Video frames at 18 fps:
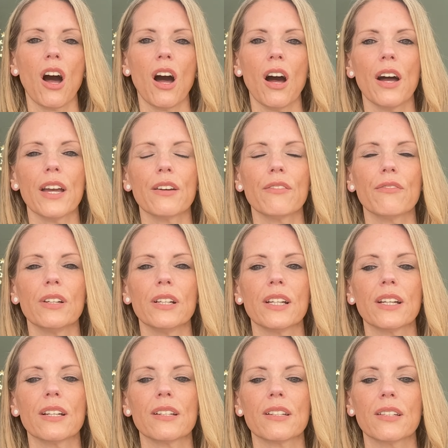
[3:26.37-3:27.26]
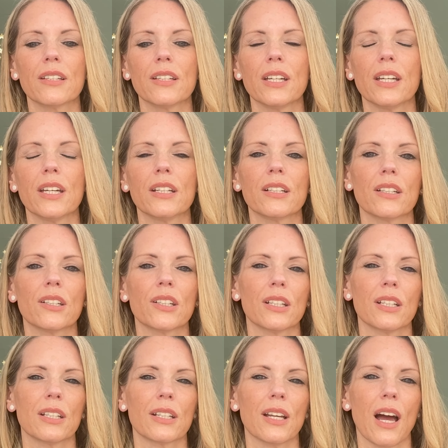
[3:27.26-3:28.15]
I release the need
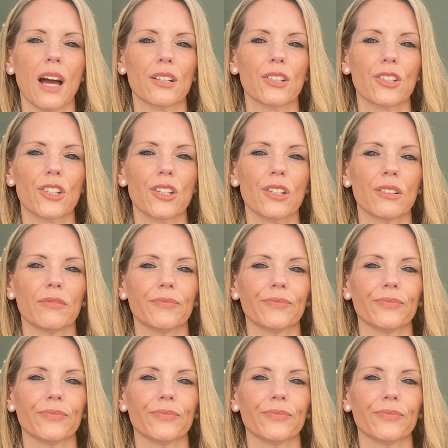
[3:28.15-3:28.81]
to detach.